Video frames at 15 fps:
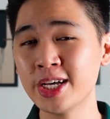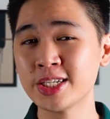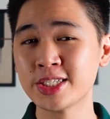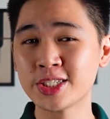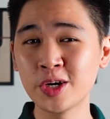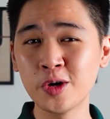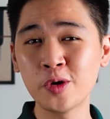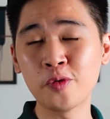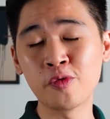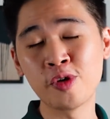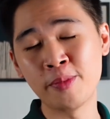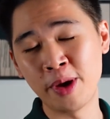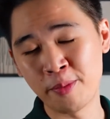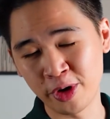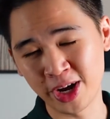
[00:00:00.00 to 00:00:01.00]
So
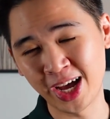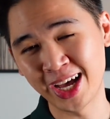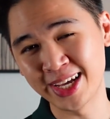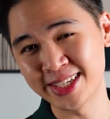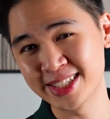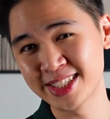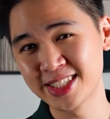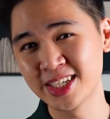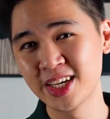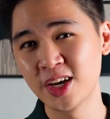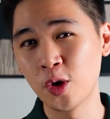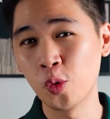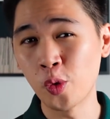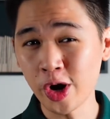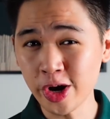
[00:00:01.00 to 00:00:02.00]
remember guys,
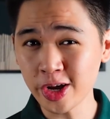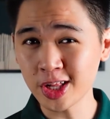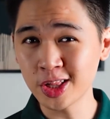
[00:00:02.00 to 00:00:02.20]
wear your